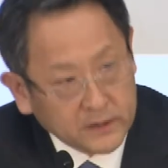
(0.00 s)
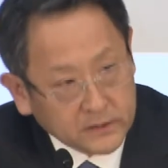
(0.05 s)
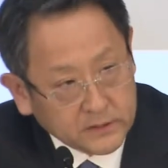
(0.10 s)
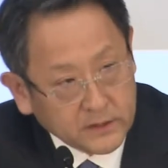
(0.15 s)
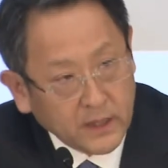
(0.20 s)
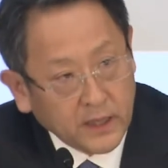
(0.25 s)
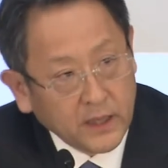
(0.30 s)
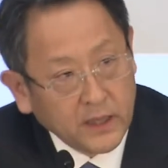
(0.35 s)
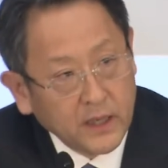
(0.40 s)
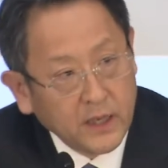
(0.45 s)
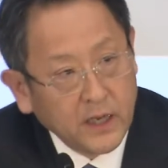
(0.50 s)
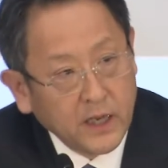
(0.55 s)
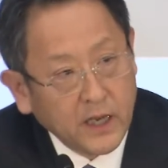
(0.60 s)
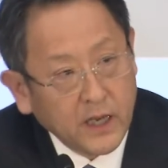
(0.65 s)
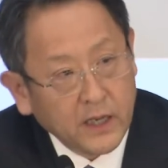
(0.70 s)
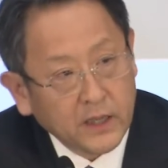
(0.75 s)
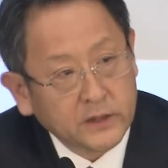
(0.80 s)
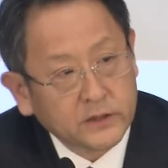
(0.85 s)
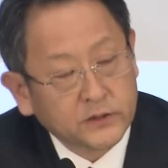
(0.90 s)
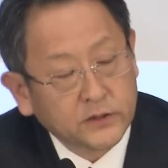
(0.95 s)
compared with
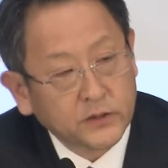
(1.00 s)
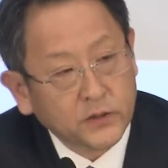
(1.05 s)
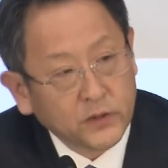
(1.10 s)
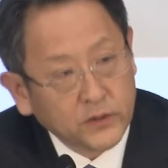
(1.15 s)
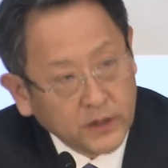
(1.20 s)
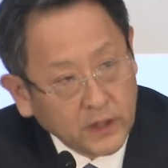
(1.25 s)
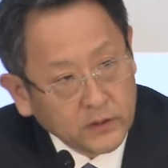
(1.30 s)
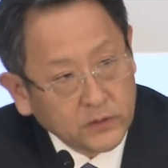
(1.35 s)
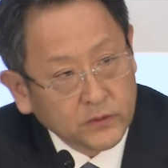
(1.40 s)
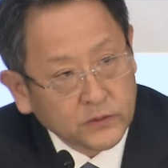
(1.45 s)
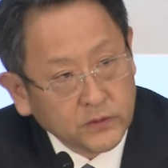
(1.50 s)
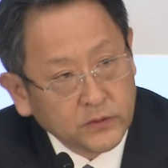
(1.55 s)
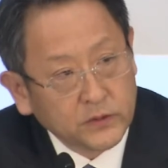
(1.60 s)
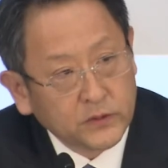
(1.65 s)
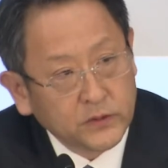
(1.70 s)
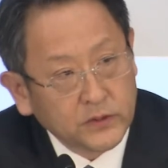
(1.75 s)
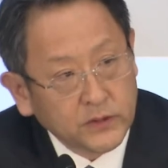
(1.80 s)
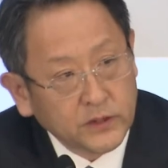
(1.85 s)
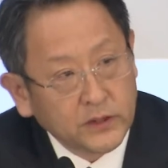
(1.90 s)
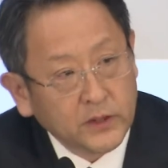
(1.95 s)
the time when
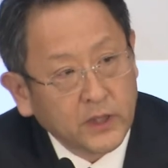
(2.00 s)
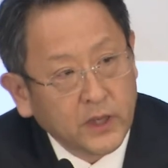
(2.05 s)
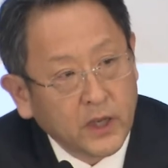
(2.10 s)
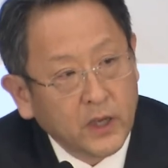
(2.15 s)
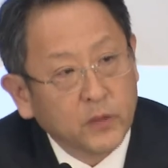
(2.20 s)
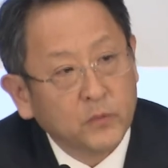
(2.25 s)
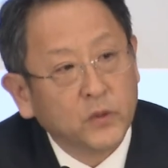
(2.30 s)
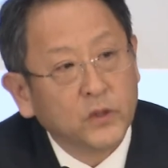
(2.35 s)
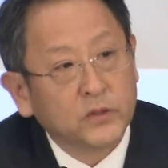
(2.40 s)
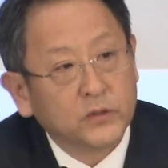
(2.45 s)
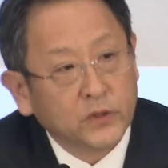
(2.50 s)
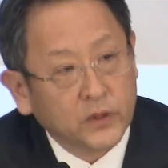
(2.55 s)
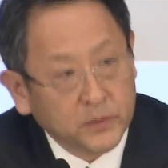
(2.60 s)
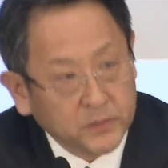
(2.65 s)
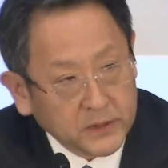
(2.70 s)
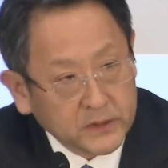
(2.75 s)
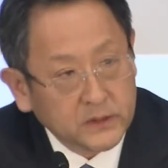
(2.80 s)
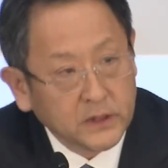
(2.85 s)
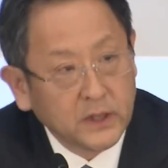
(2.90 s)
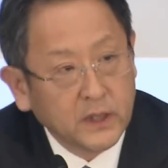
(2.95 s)
Toyota was
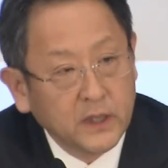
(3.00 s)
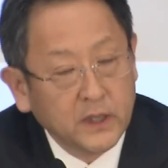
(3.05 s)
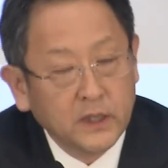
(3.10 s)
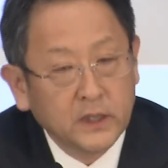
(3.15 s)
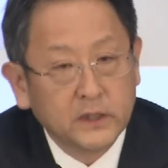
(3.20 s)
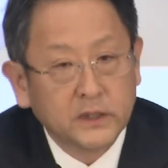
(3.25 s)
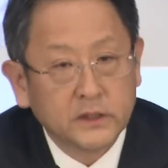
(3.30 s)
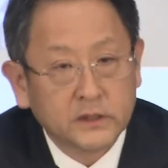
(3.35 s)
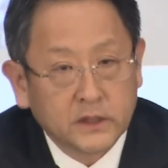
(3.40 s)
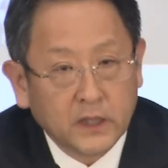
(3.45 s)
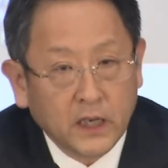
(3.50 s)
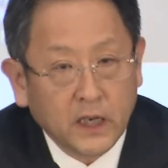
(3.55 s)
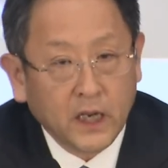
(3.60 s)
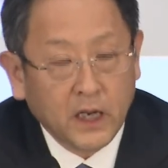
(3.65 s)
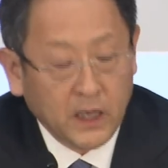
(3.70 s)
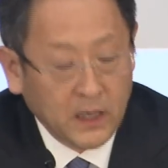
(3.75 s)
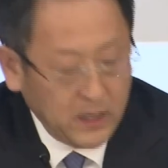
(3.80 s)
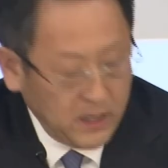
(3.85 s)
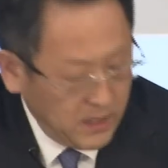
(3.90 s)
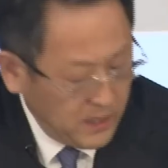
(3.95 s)
having only
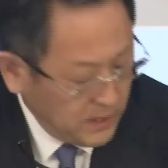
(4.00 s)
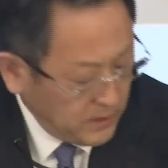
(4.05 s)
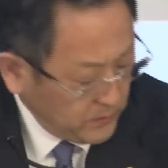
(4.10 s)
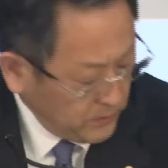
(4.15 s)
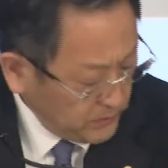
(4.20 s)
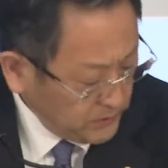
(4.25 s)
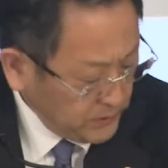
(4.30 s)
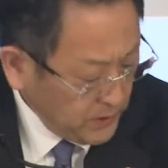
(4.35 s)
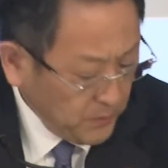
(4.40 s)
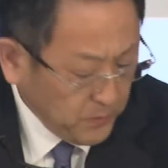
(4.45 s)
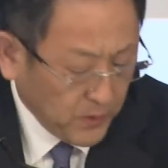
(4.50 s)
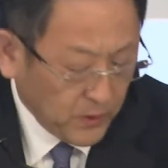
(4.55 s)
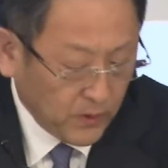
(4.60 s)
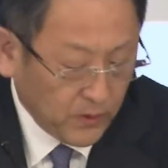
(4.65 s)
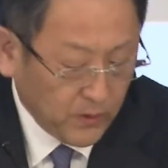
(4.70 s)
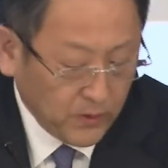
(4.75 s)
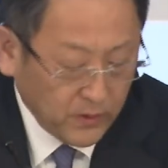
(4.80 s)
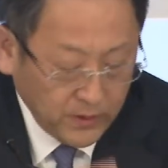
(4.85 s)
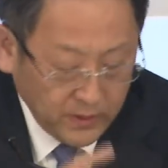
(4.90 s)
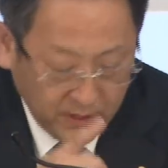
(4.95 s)
6 million units in
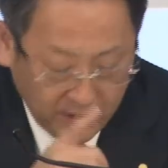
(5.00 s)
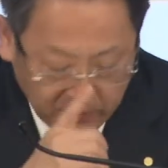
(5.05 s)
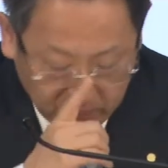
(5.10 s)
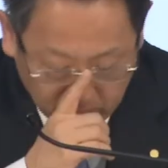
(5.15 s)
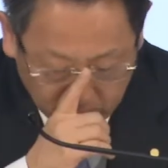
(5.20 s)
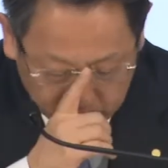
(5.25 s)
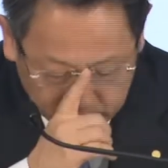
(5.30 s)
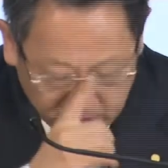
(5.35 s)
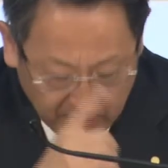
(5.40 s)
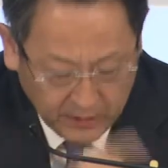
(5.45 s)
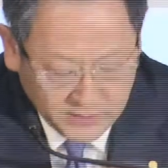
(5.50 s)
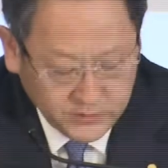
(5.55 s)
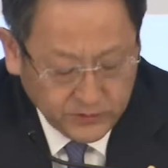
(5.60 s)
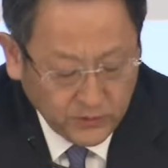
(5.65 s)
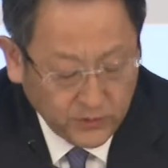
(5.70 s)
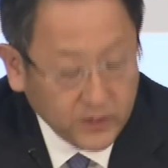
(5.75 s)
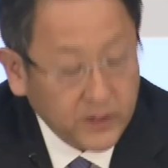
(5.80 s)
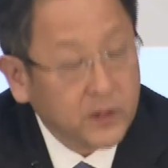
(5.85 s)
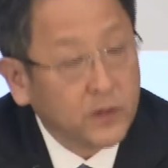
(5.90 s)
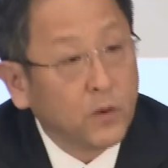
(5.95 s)
sales, and now
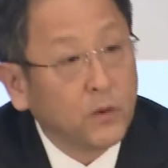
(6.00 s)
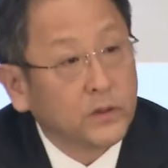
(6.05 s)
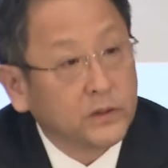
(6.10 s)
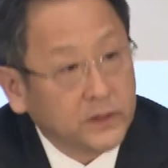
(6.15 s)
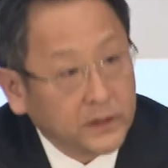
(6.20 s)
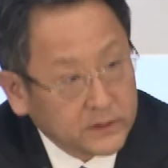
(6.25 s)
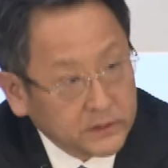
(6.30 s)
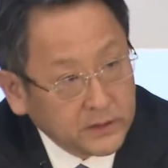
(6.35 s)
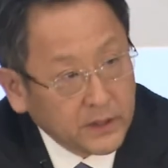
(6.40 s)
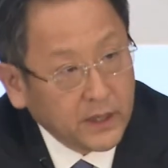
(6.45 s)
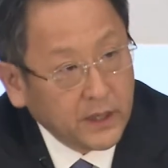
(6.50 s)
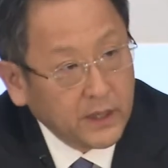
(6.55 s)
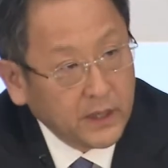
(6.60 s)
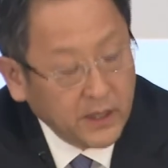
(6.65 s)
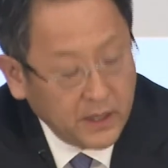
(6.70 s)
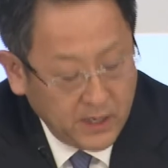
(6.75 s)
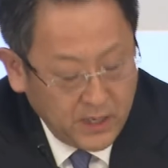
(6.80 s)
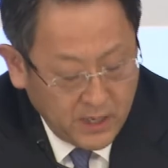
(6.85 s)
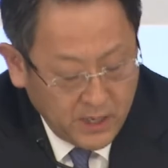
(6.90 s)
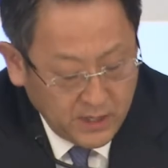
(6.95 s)
that Toyota has over
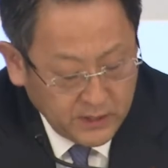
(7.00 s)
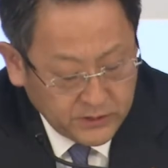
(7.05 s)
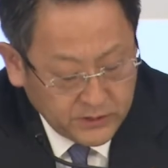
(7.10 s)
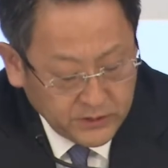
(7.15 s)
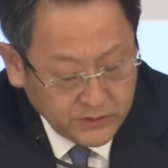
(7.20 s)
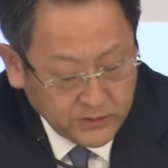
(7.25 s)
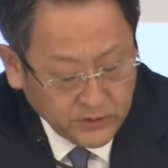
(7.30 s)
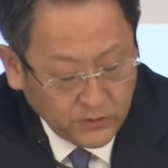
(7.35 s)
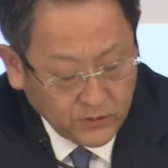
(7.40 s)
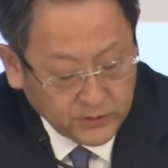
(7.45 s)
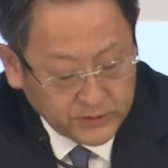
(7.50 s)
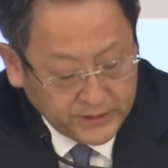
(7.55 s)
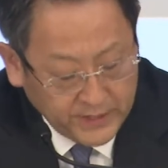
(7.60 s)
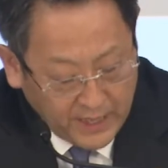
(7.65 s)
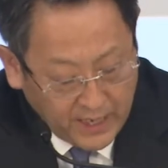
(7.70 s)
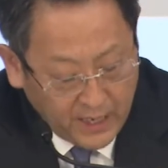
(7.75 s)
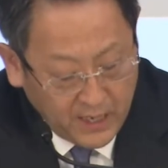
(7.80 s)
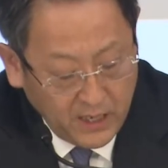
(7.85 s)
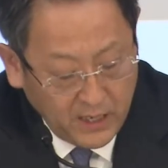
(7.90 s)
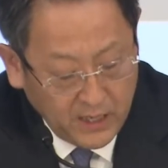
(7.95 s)
10 million units
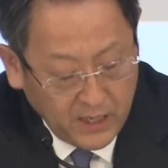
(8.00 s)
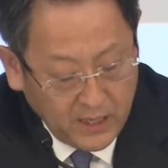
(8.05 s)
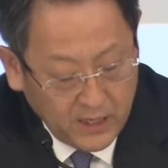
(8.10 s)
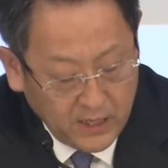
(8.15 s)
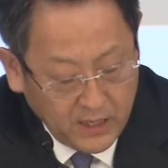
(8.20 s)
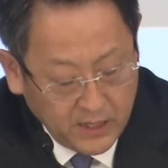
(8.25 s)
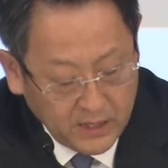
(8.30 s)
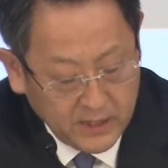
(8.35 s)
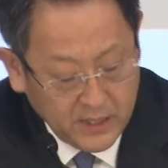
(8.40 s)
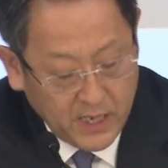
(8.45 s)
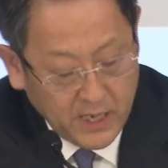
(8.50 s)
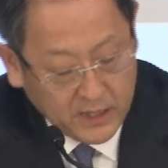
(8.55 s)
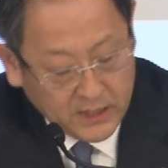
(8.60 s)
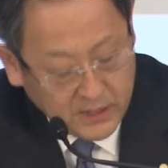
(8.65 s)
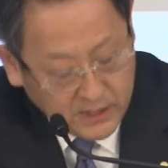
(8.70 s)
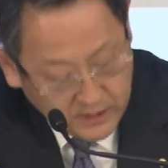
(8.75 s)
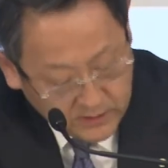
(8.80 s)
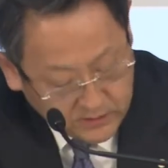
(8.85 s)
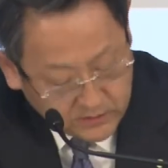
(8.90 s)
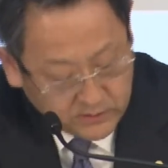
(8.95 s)

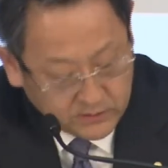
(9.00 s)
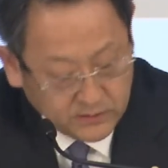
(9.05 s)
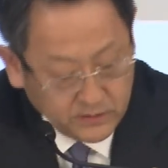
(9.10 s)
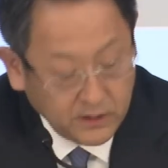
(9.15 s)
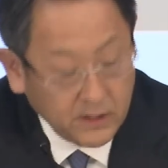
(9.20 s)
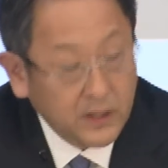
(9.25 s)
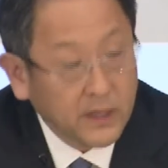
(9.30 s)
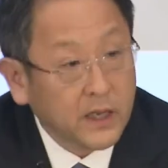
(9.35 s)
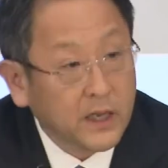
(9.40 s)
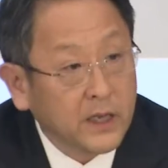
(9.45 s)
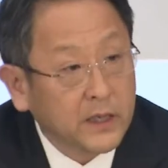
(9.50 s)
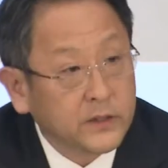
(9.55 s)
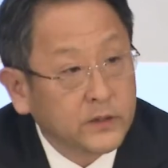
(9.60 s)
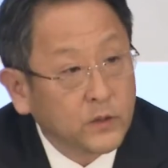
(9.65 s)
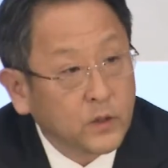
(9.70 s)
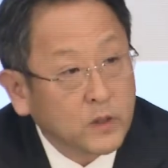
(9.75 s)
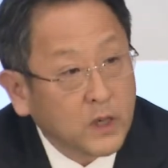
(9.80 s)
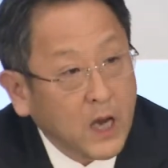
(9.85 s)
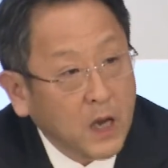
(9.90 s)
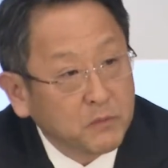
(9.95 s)
because we now
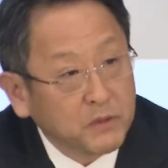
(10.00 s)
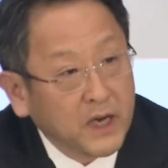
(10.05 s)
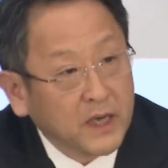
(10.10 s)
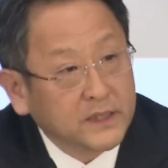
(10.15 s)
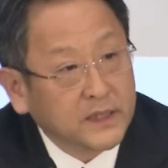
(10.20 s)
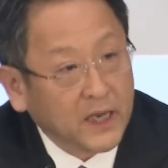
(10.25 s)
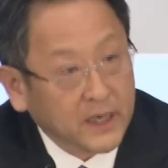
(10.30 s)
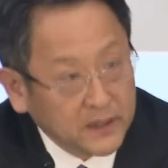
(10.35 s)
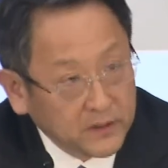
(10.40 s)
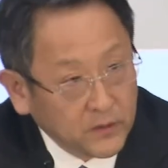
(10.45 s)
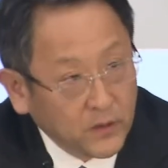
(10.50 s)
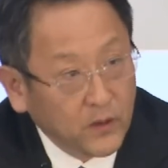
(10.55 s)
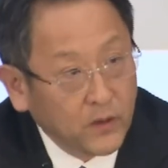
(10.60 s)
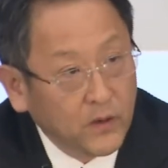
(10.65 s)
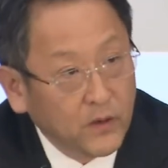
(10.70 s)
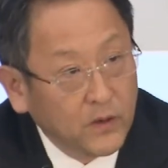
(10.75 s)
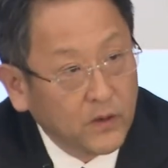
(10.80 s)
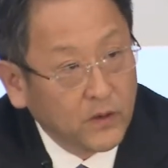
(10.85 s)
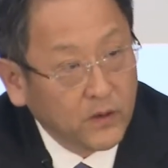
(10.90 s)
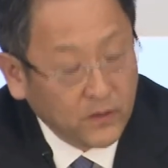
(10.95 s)
have a
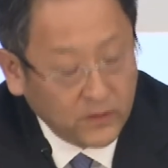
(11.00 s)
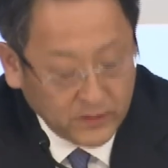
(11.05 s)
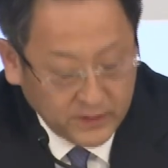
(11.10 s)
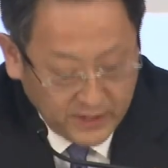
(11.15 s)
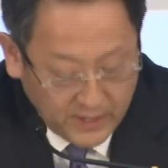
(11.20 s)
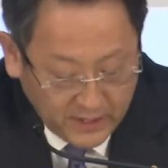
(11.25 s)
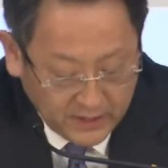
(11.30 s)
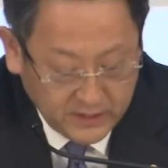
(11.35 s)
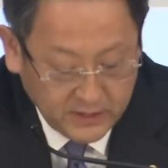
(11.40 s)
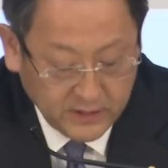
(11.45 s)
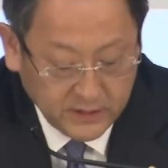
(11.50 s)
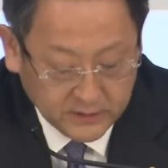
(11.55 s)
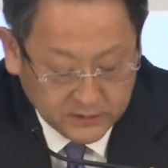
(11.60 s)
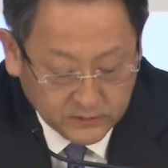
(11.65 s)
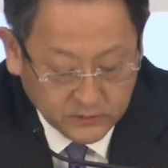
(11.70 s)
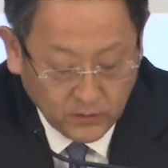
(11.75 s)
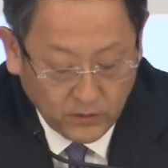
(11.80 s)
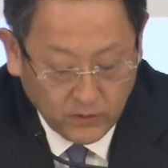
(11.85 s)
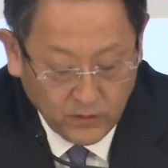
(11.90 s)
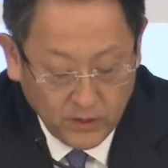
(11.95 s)
different corporate
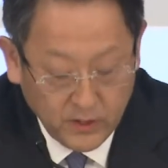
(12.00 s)
constitution.